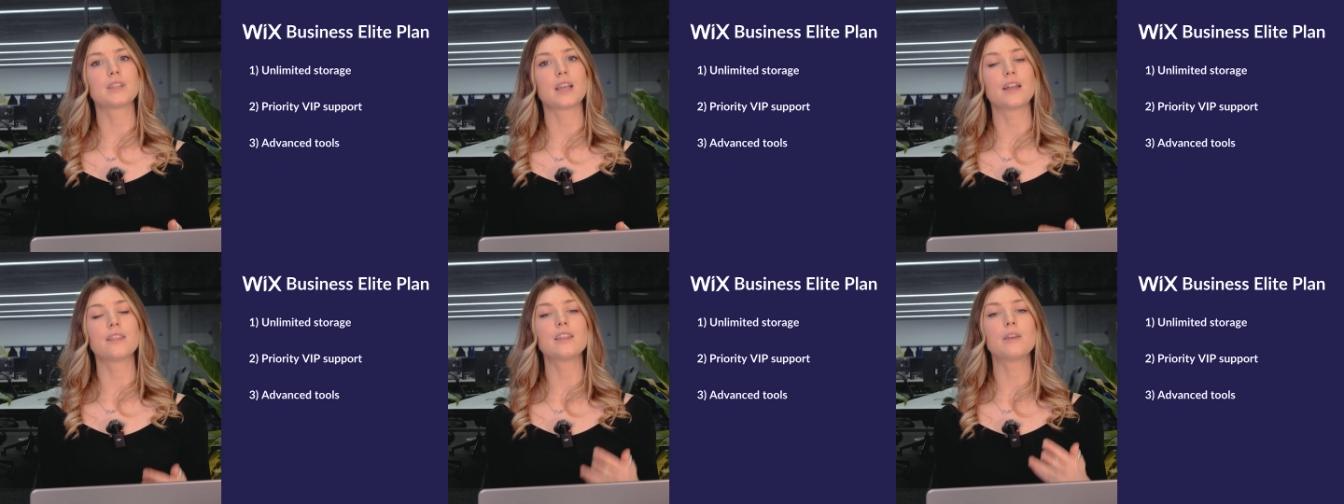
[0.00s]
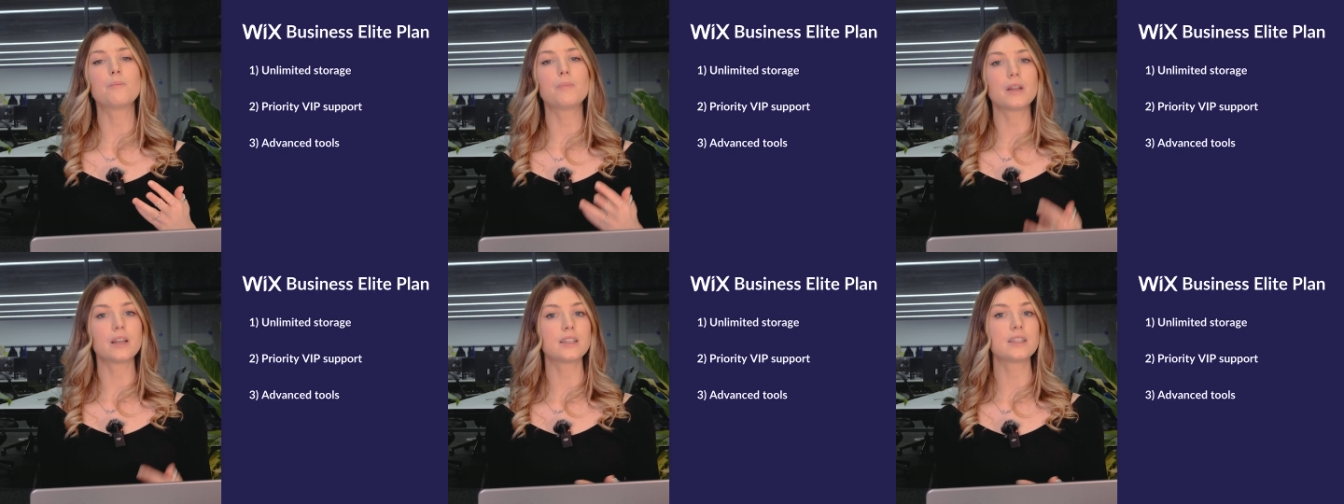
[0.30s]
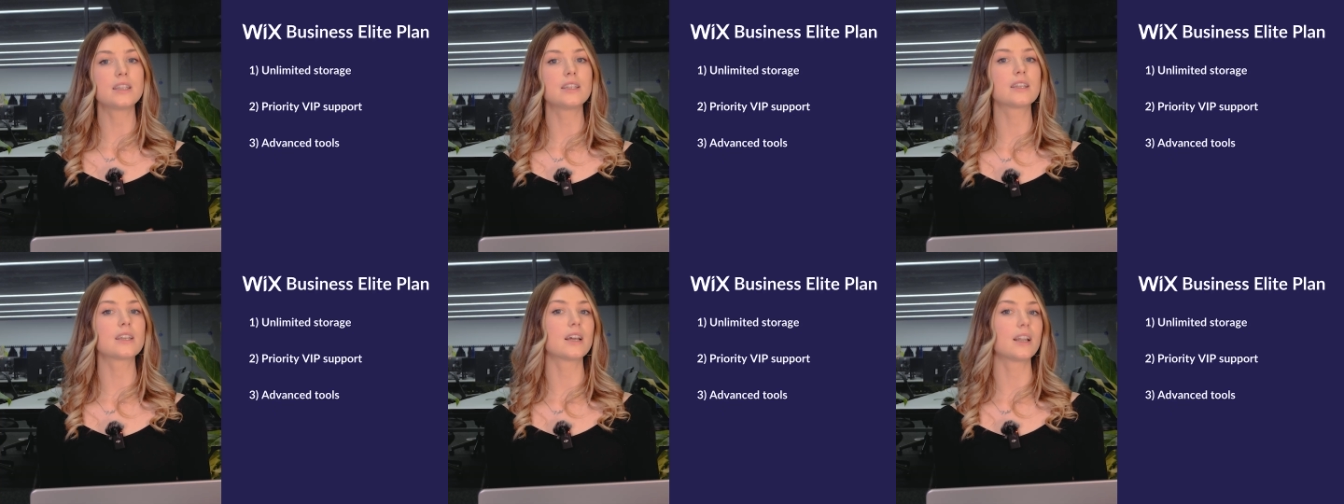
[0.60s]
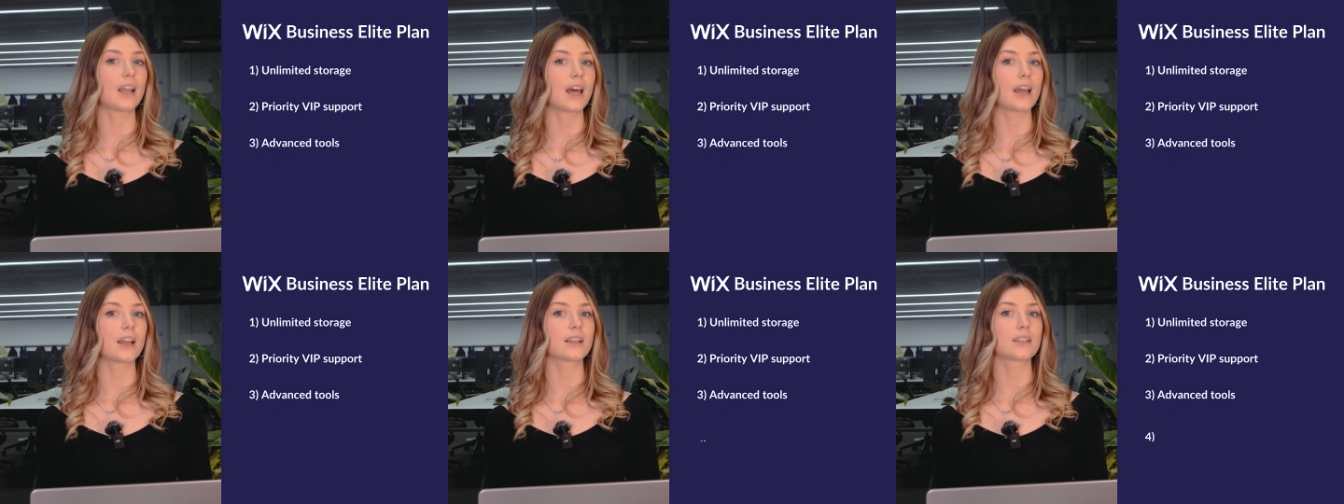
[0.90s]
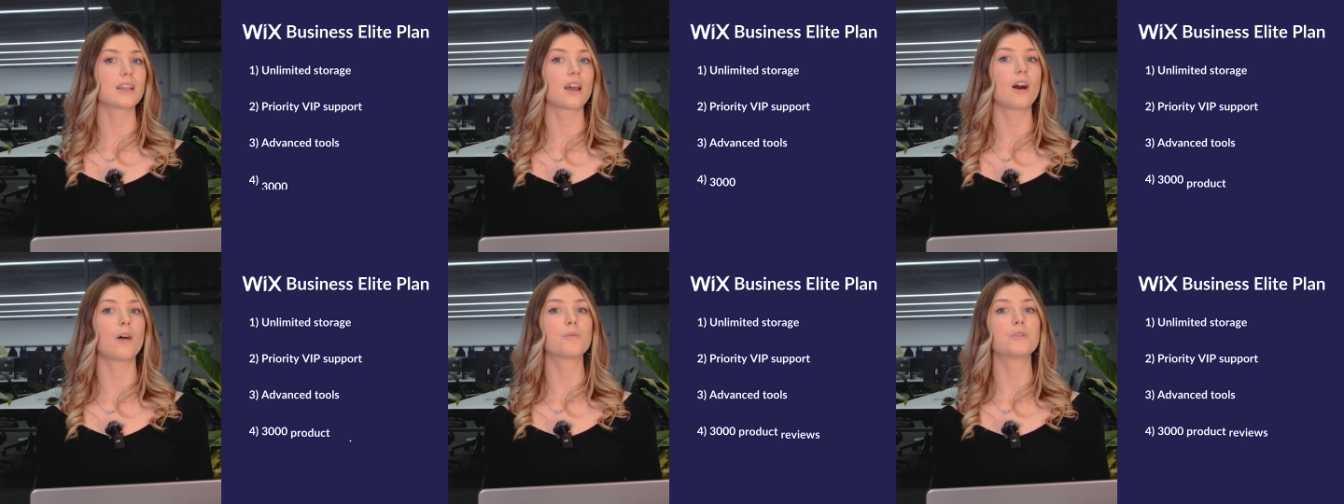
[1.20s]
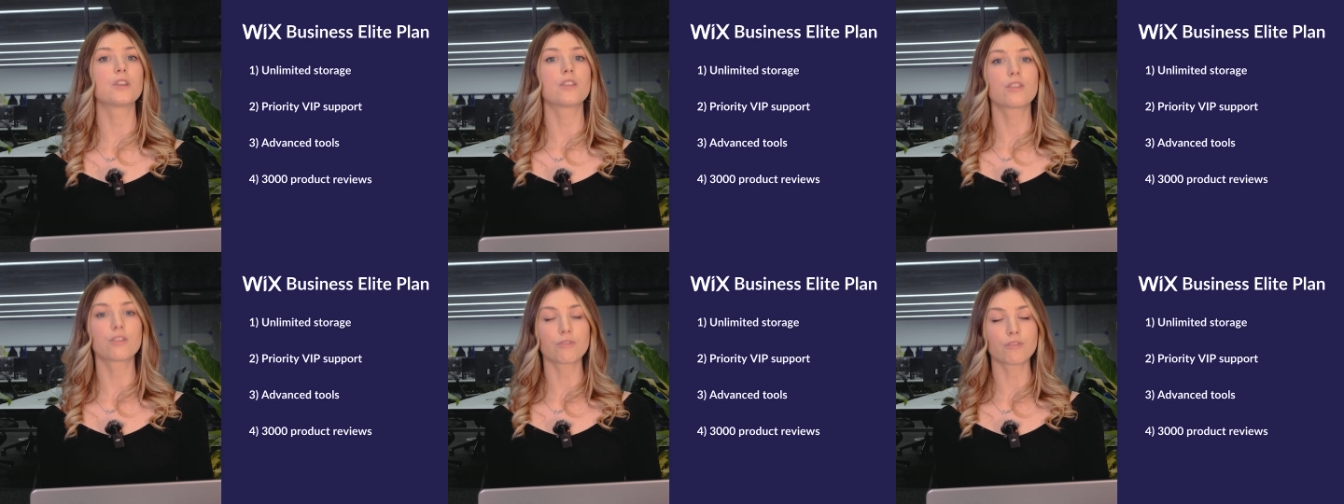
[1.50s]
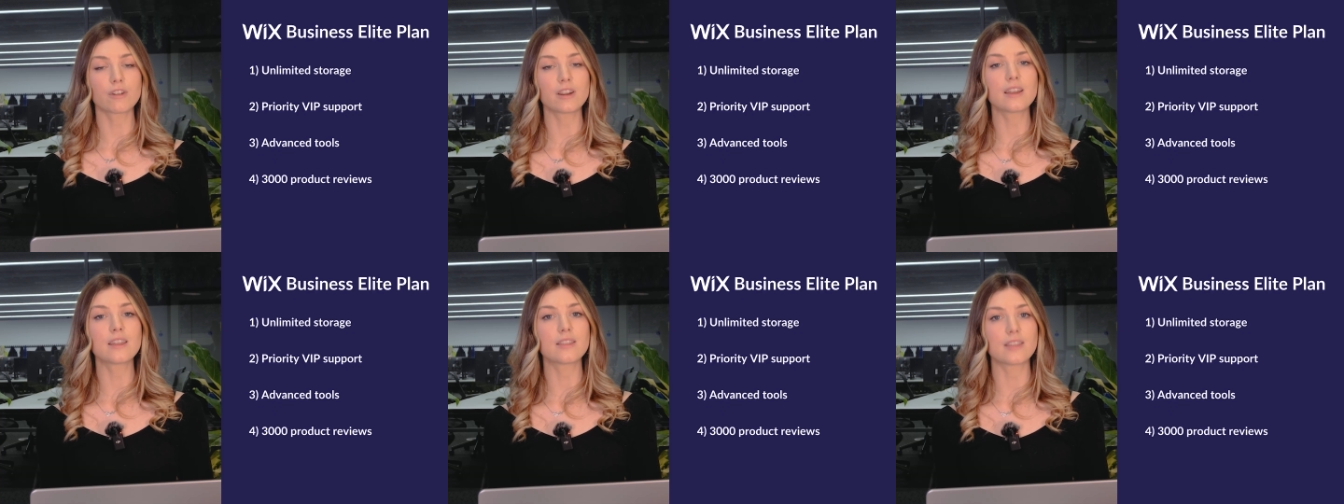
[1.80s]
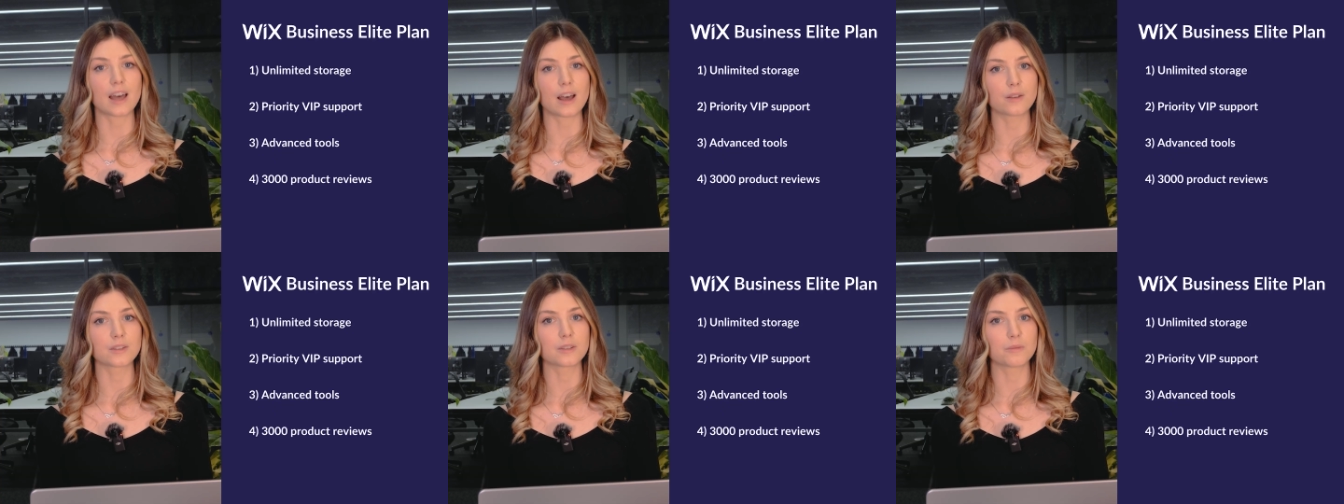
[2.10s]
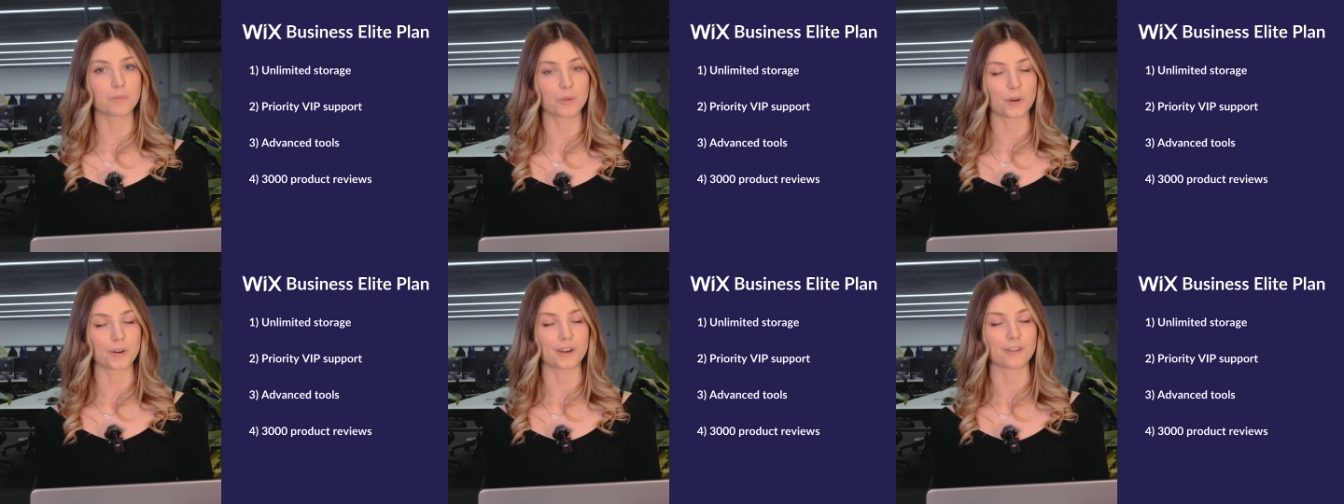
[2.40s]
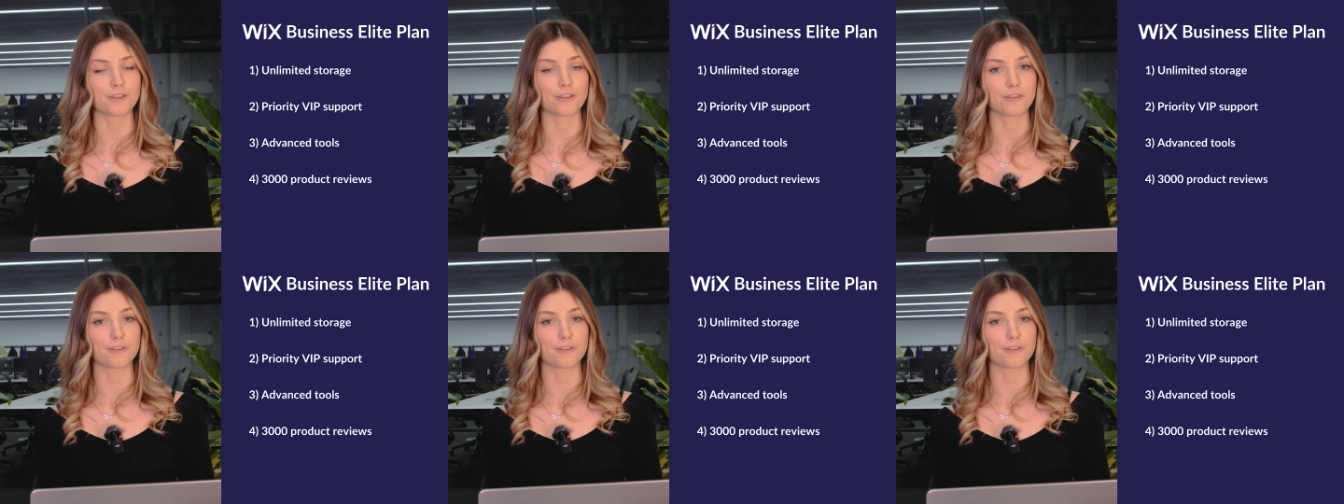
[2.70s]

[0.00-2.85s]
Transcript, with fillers: and the ability to collect up to 3,000 product